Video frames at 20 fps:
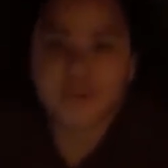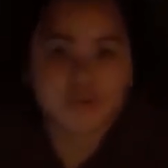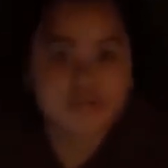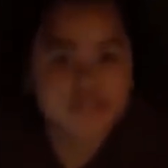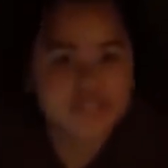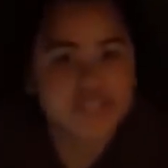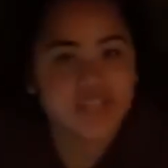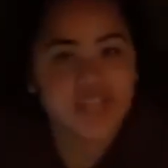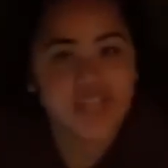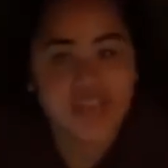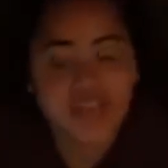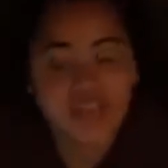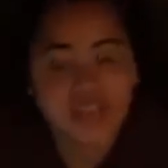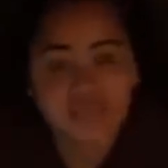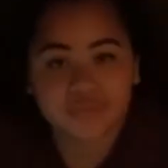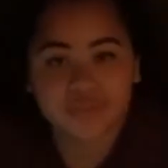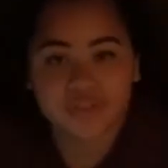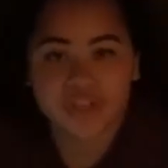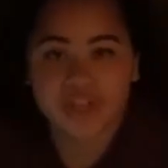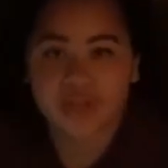you're posting
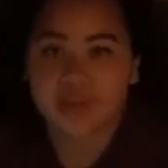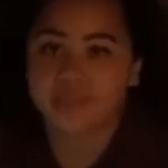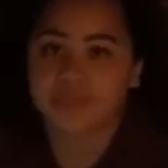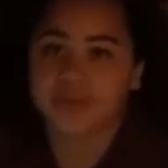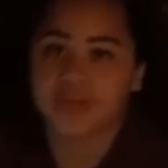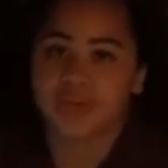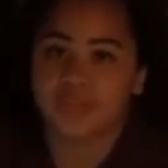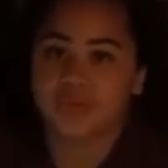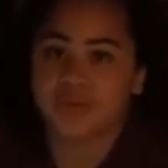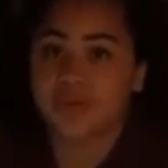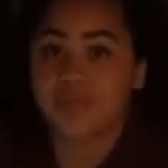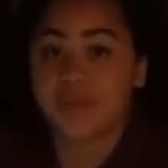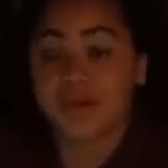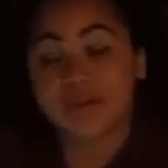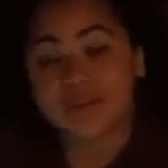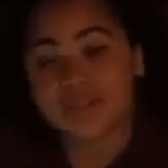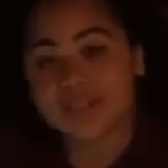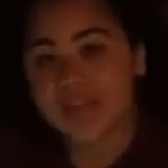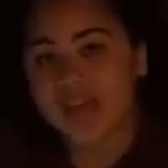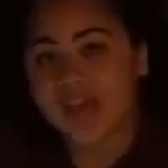ads for the company. When you
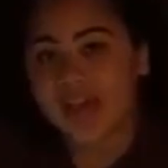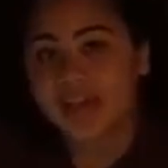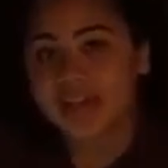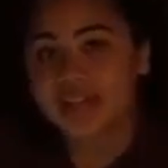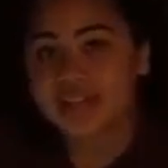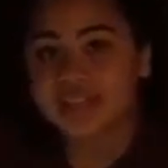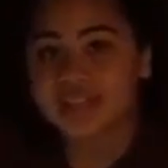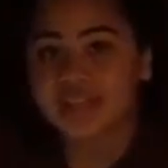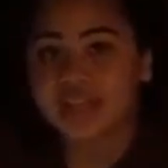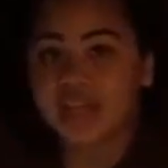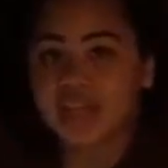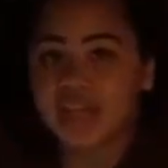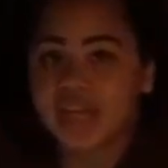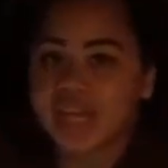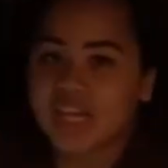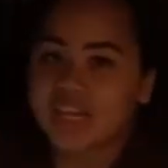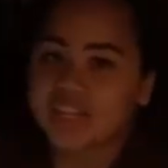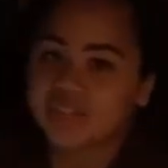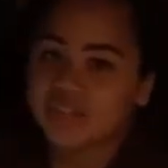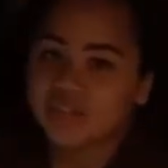post ads,
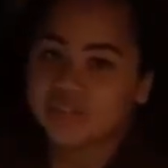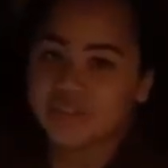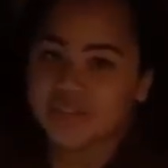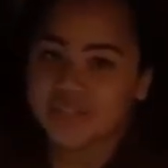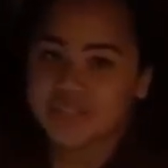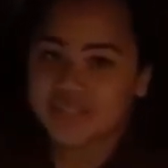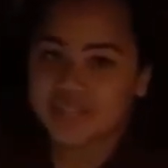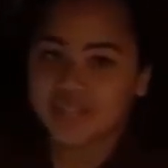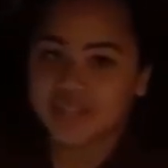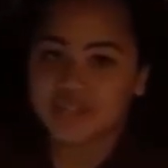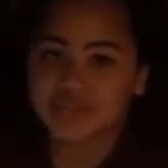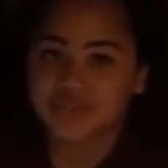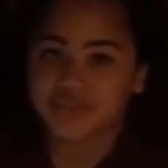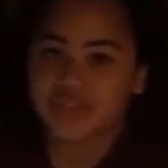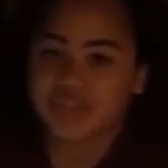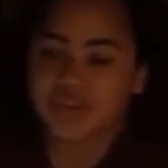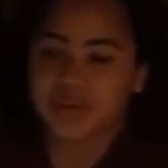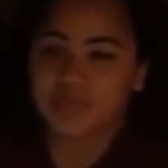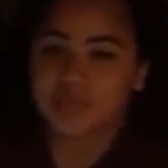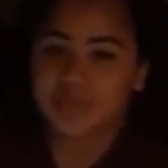it generates sales
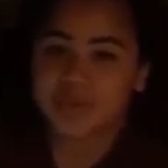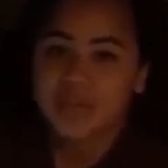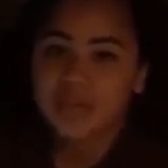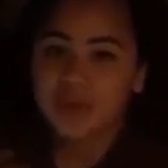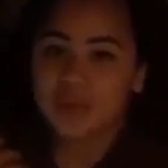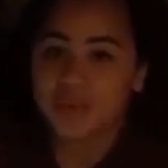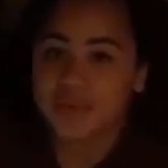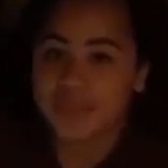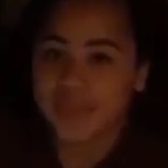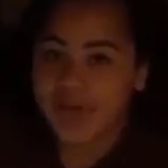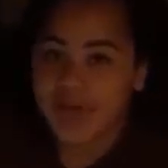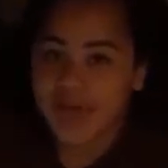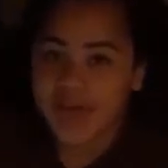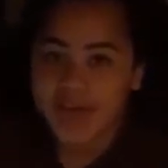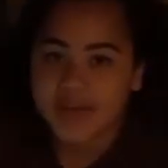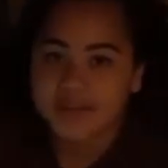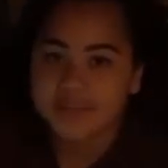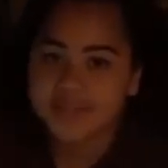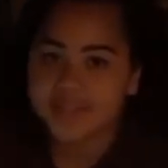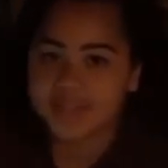for the company, and when that
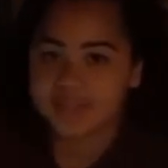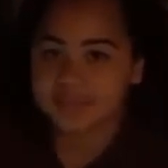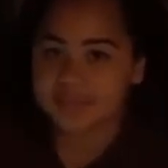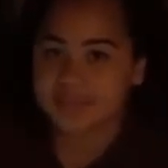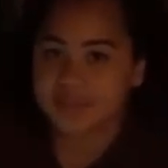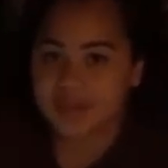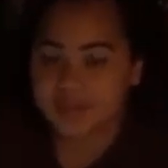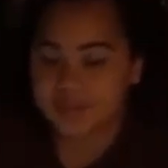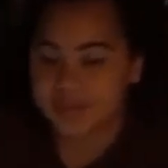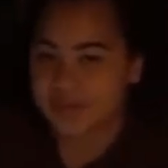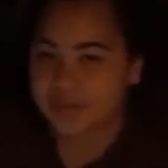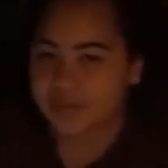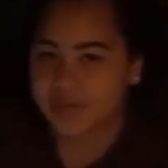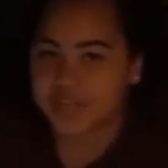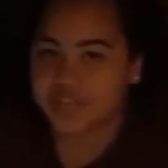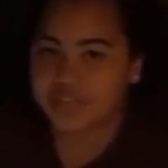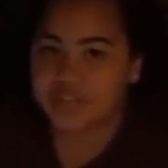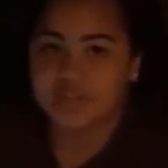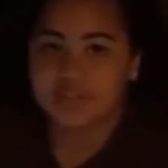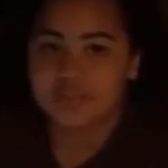happens, the company
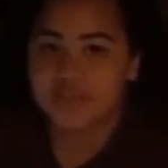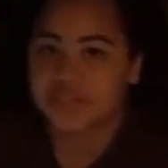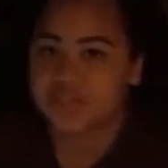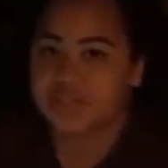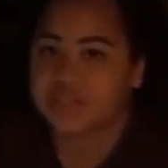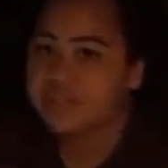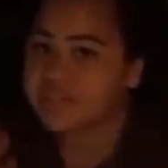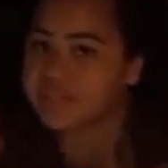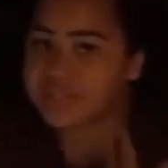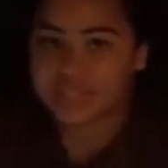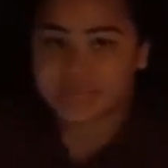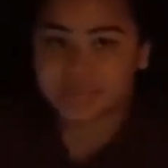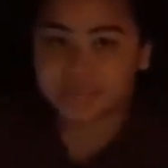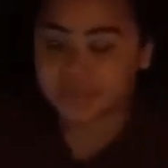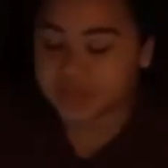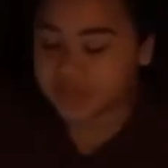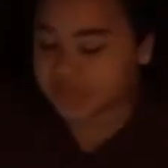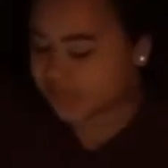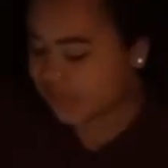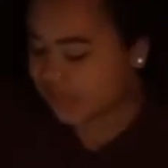pays you commission. Simple